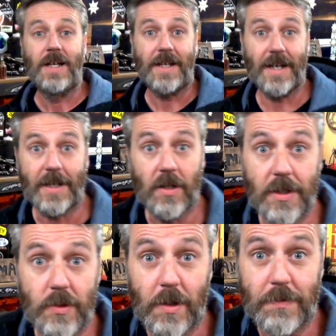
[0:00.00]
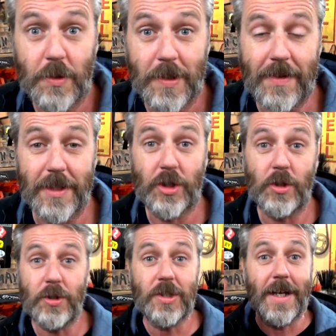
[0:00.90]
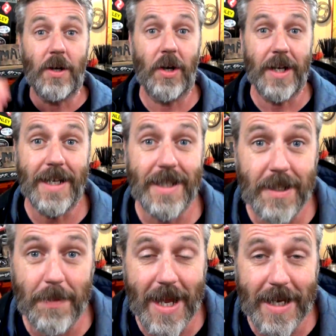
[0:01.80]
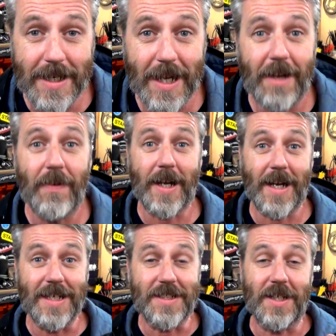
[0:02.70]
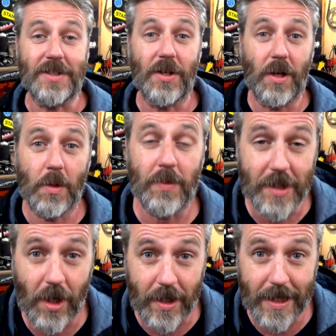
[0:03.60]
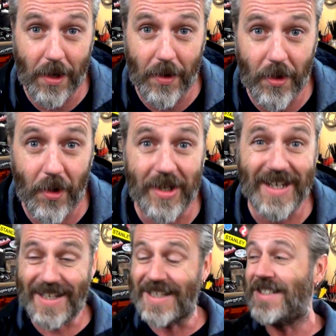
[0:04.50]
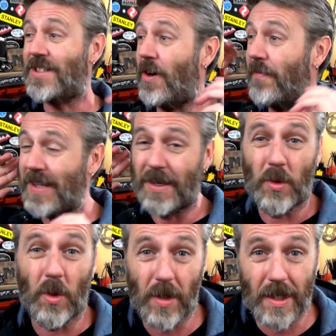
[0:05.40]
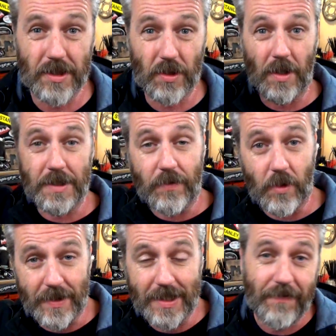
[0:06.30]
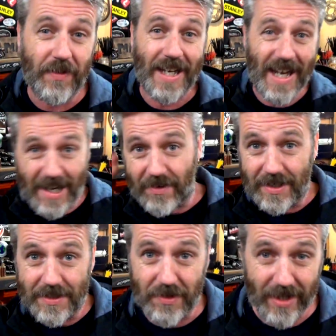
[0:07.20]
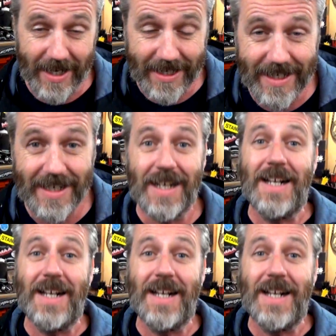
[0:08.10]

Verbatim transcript: G'day guys, welcome to another Tuesday night in the Man Cave. Okay, so tonight what we've got going on is I've done all those signs for all the different areas around here.